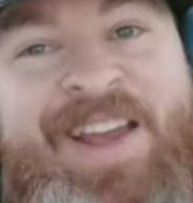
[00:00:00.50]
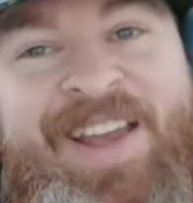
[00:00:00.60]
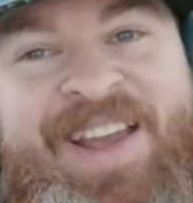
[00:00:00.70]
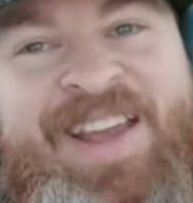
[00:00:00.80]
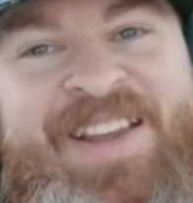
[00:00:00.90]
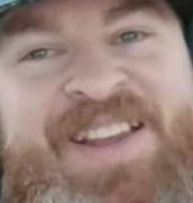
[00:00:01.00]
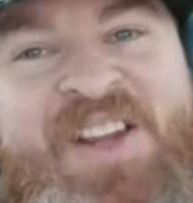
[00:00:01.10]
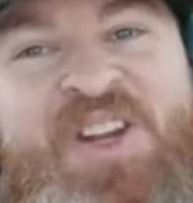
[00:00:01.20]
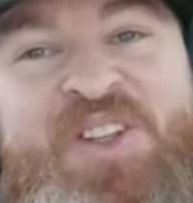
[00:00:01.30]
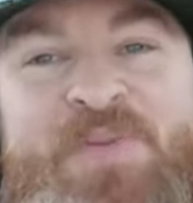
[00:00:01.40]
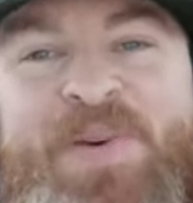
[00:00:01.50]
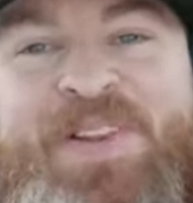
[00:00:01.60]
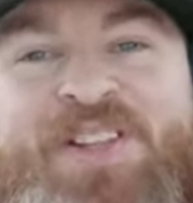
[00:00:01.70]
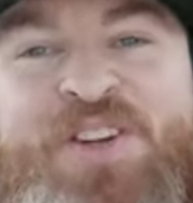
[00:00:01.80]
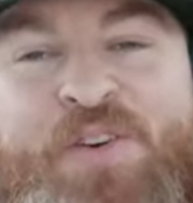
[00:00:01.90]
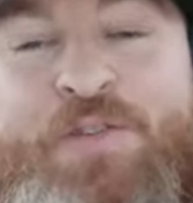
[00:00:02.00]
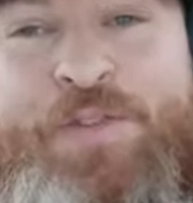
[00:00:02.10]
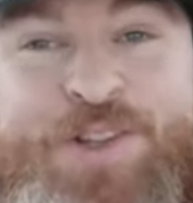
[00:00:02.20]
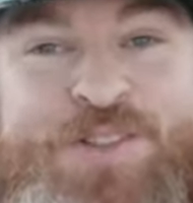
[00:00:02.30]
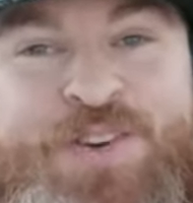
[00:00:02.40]
Hey, you building your
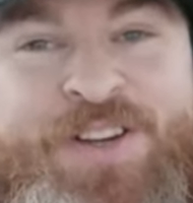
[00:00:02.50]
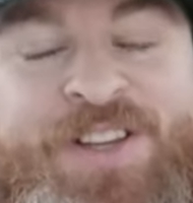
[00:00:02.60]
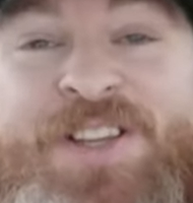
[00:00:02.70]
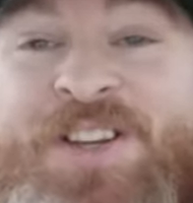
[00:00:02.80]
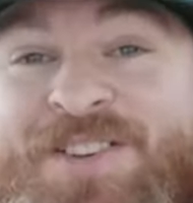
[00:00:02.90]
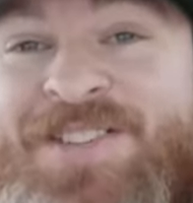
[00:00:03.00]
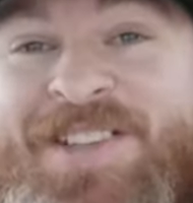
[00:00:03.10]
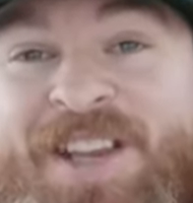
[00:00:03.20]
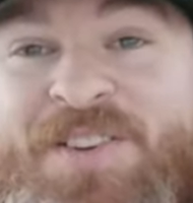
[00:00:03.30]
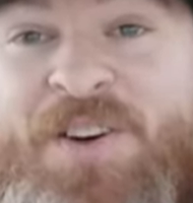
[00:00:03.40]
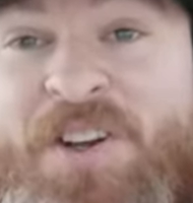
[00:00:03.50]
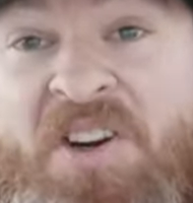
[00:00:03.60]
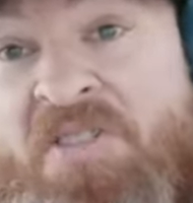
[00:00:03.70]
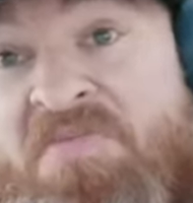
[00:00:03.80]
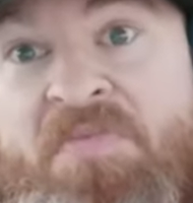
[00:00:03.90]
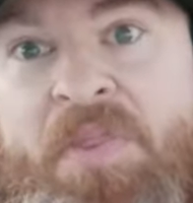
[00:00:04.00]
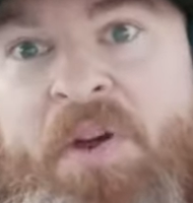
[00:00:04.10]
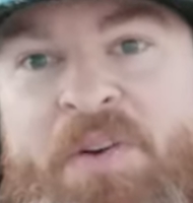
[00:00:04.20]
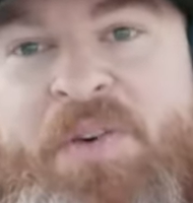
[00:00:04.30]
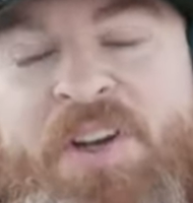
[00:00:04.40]
first rook, your second rook, or
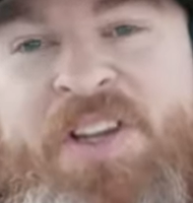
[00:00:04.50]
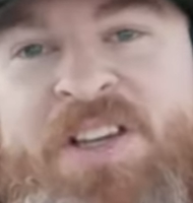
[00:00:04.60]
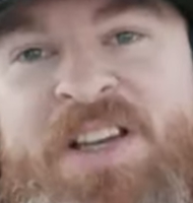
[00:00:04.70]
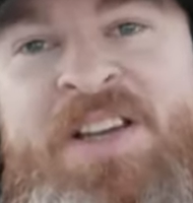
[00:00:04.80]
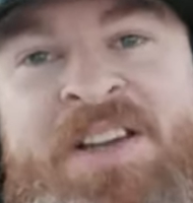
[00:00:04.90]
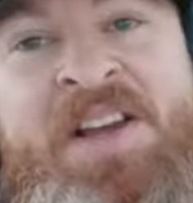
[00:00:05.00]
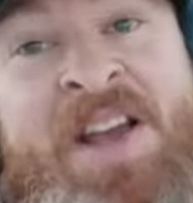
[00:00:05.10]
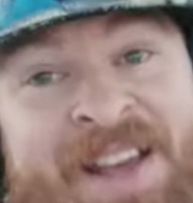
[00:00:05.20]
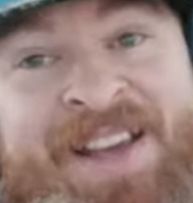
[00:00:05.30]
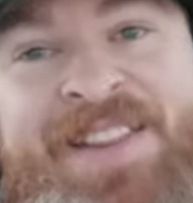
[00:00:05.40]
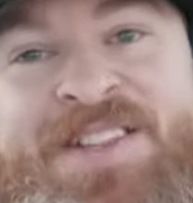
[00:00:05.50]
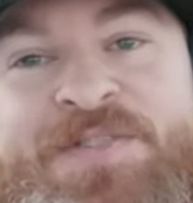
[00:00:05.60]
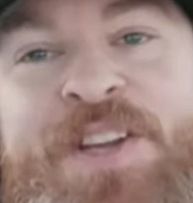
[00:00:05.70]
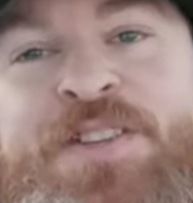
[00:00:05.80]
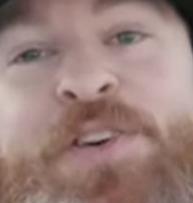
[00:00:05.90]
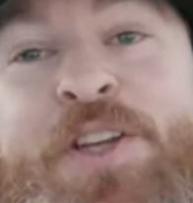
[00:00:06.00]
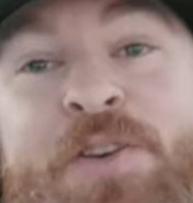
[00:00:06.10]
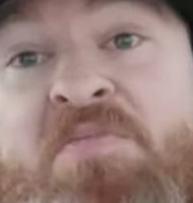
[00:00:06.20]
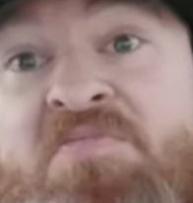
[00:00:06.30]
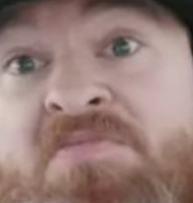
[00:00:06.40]
third rook? This video is for you.
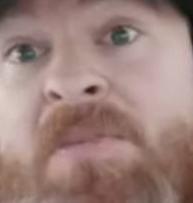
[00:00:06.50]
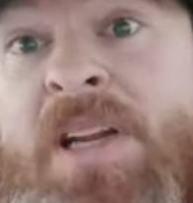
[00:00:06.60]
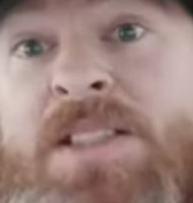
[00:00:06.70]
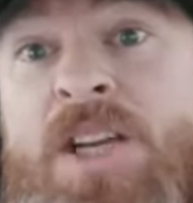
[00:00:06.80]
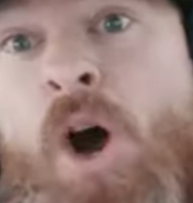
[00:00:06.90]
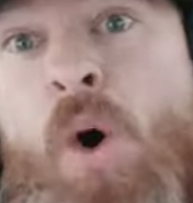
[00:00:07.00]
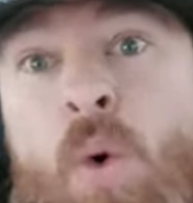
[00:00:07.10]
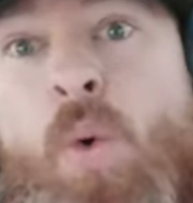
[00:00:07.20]
Let's go!